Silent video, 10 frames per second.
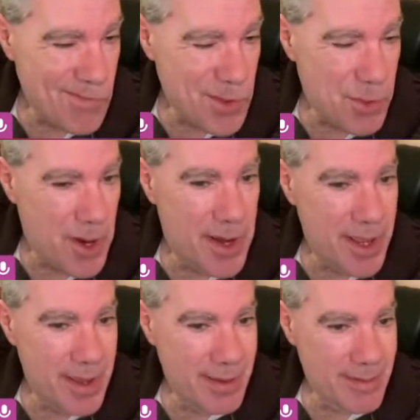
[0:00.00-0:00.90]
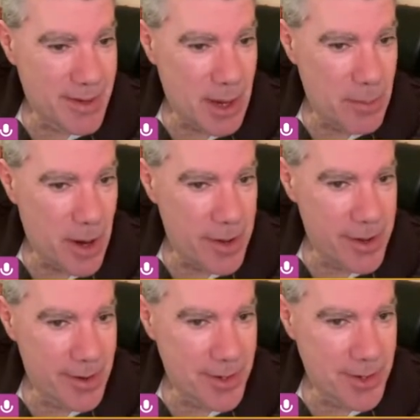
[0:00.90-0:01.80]
20 some odd
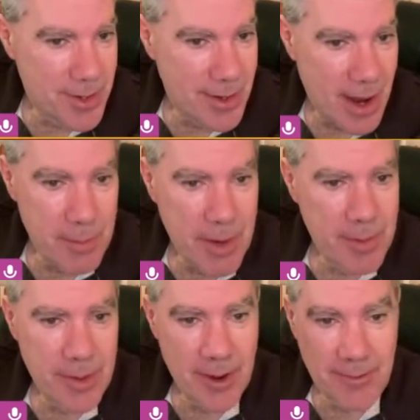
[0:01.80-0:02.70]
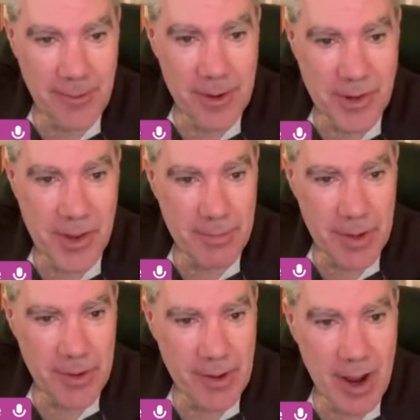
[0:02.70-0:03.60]
years. I remember the first
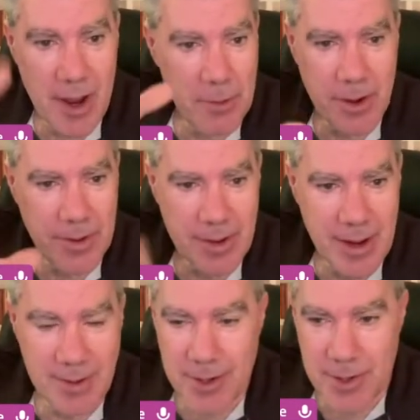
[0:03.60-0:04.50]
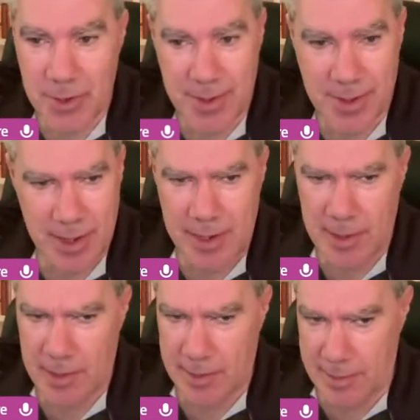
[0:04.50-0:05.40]
computer I worked on, which was
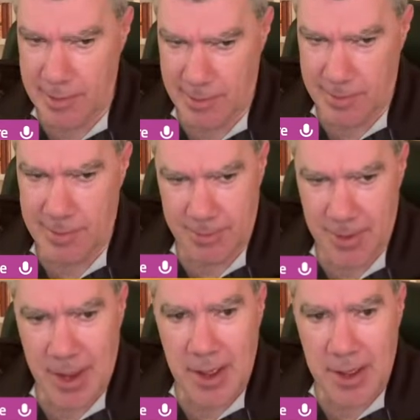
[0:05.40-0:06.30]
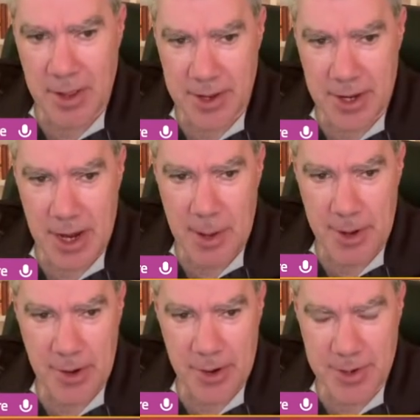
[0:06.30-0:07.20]
the
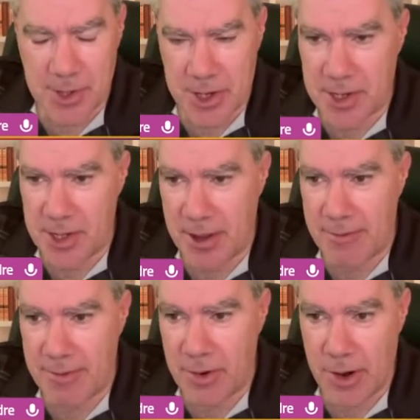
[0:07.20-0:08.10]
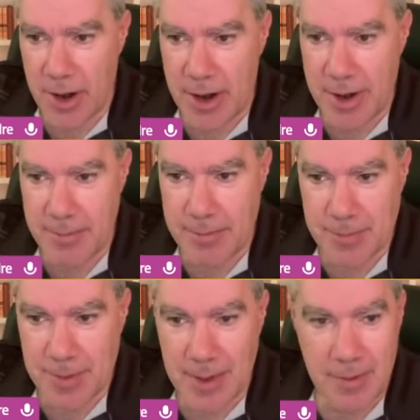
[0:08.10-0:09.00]
Commodore 64,
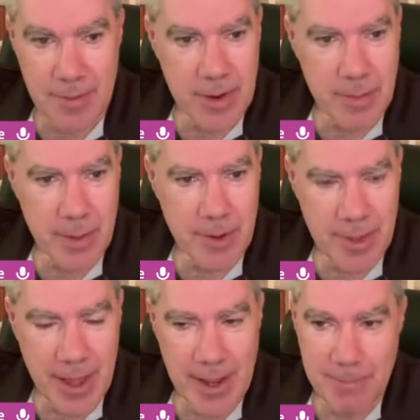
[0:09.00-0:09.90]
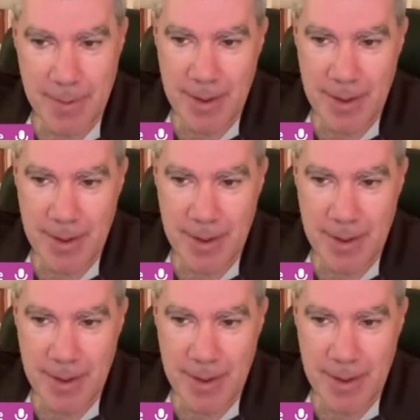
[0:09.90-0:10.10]
if you remember that,